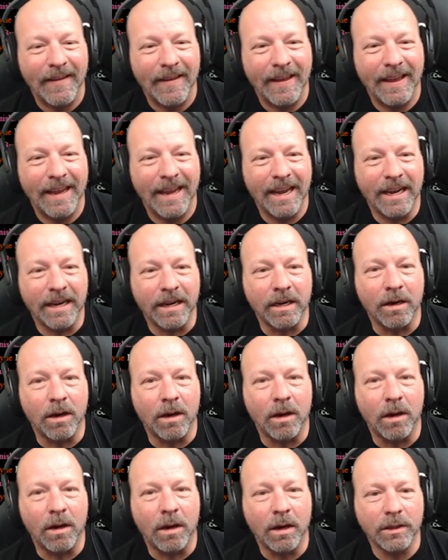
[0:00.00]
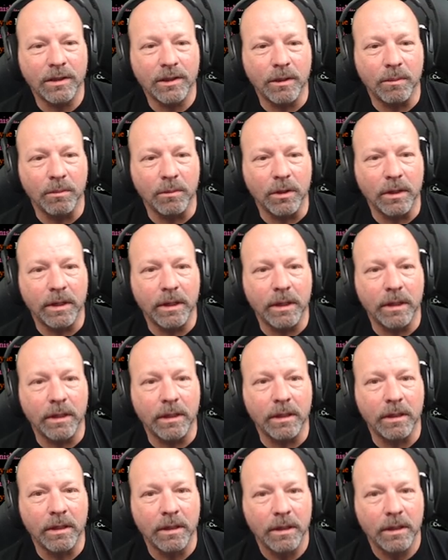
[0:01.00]
And an awesome
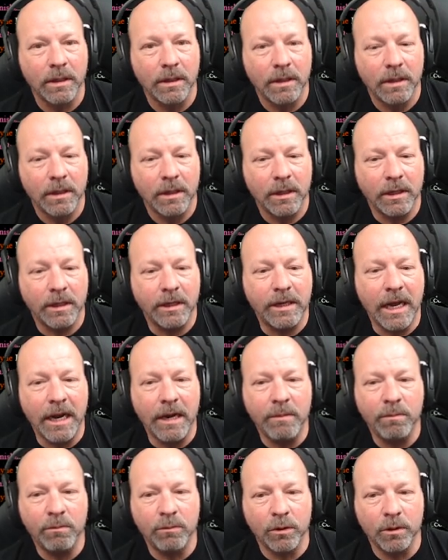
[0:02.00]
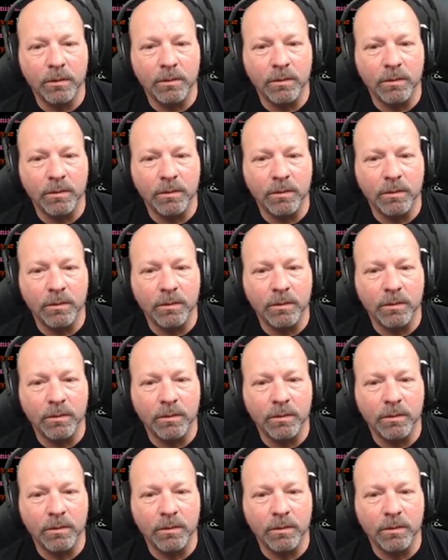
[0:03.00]
looking game room